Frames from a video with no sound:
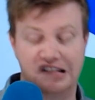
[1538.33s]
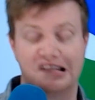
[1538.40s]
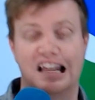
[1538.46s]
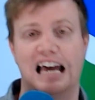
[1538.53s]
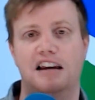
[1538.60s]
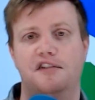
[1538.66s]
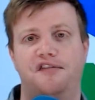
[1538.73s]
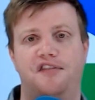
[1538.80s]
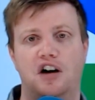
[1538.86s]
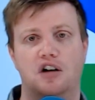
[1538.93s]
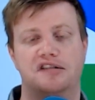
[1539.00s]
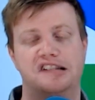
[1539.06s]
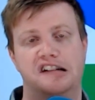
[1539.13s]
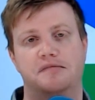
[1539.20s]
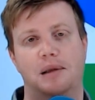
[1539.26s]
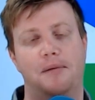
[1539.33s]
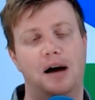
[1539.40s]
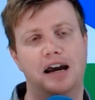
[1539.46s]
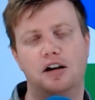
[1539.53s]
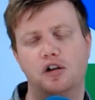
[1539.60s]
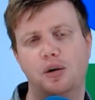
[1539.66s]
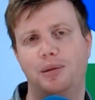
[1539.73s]
Is that a fair assessment?
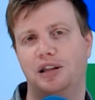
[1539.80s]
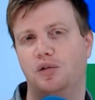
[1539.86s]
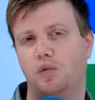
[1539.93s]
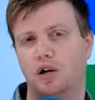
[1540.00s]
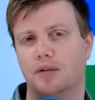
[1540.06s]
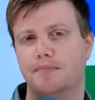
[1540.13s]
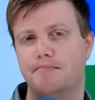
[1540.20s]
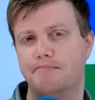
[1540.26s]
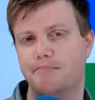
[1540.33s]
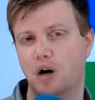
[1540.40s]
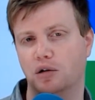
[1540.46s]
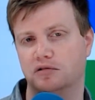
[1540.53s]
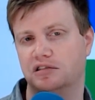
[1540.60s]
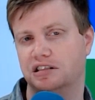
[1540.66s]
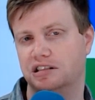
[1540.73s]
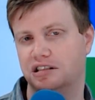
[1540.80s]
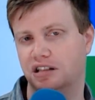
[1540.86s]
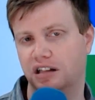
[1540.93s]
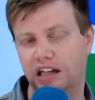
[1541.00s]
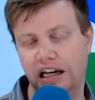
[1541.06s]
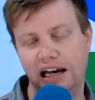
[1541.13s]
I don't know about the word most.